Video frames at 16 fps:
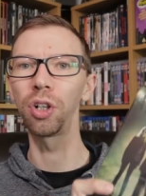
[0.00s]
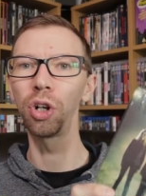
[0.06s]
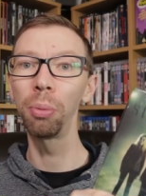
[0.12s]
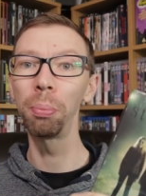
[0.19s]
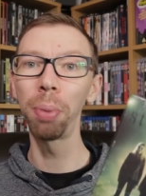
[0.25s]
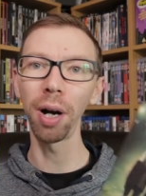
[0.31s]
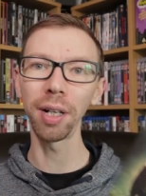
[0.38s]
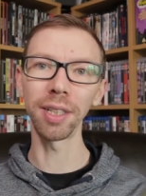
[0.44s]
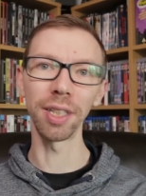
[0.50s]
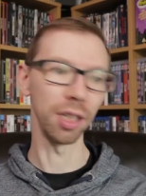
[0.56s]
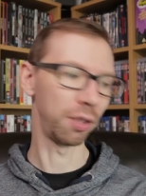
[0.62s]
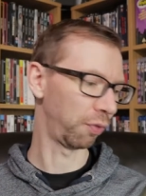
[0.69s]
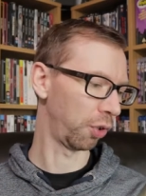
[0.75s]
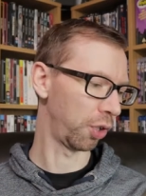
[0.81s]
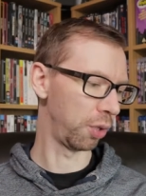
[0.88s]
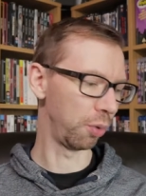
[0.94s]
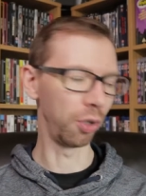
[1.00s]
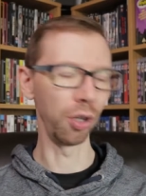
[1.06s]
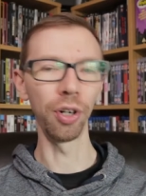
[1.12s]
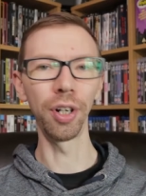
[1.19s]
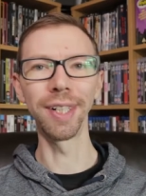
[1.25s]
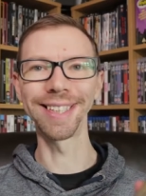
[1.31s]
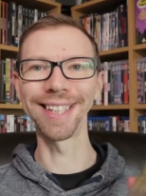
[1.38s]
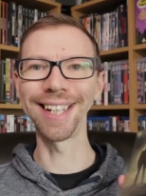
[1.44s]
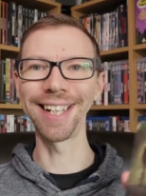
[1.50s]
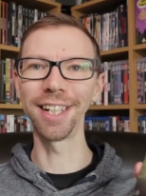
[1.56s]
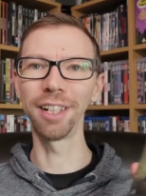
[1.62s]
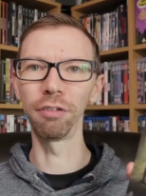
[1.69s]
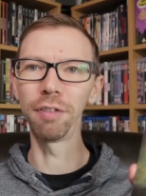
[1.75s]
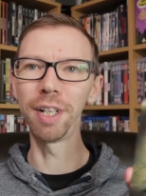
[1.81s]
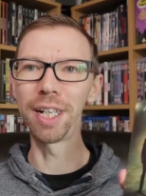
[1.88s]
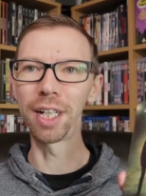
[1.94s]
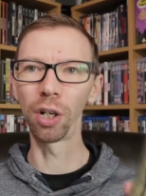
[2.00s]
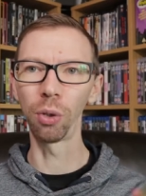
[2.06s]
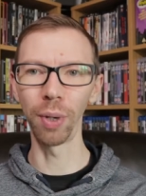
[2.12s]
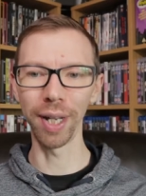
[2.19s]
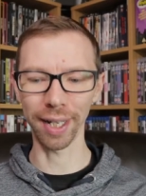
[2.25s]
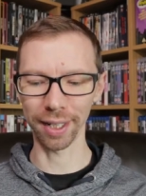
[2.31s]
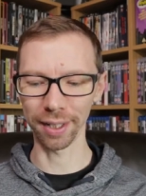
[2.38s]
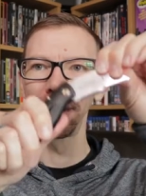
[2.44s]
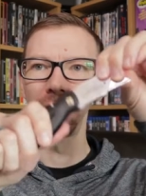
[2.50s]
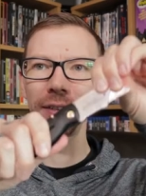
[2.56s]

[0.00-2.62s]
to unbox this for you guys here really quick.